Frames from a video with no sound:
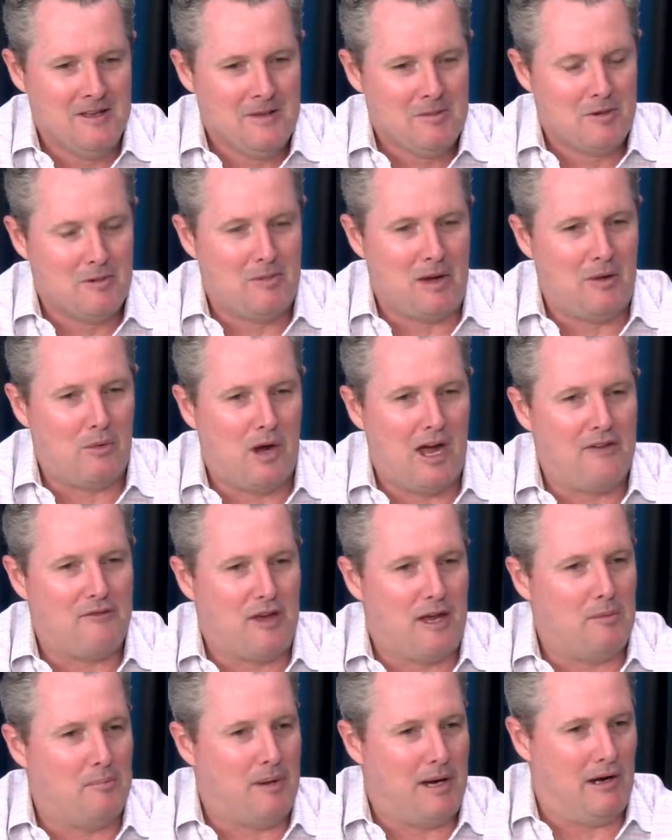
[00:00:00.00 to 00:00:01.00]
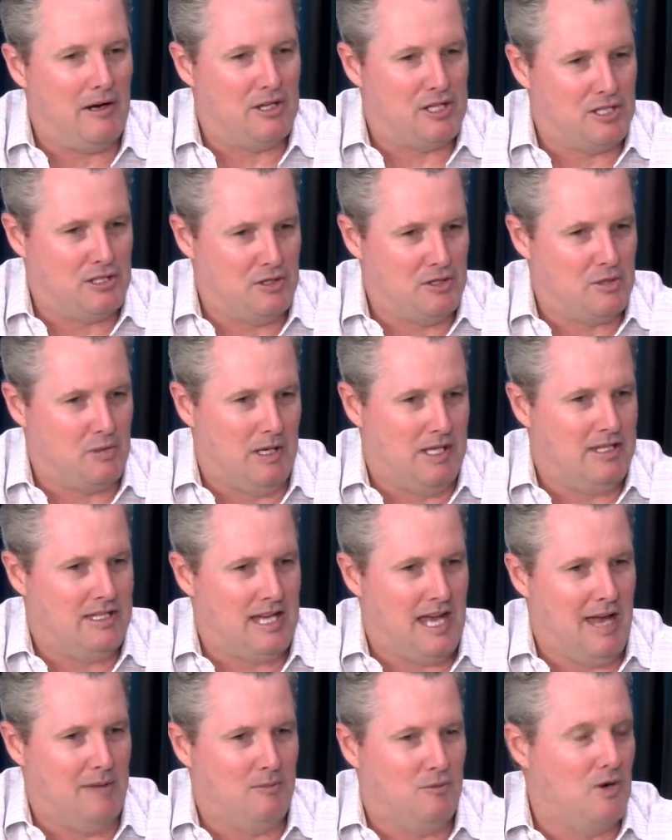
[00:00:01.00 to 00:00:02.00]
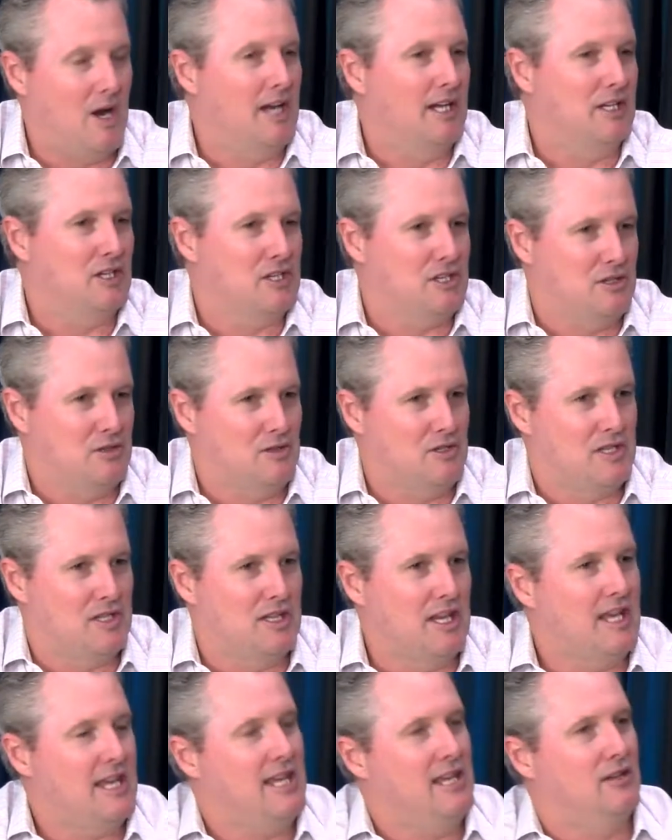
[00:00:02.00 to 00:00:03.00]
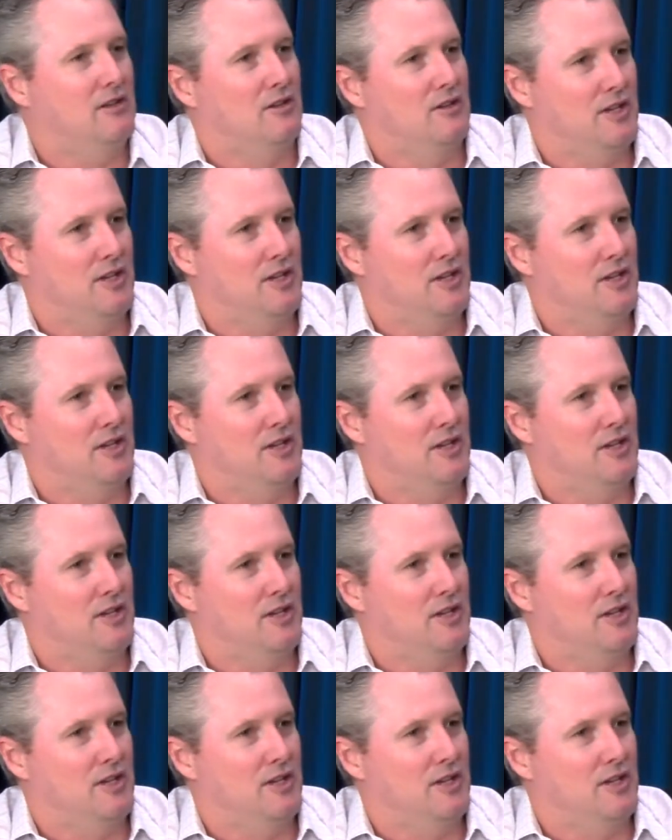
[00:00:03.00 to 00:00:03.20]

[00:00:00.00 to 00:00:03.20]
But my wife had a pair of shoes one time, running shoes, and the heel,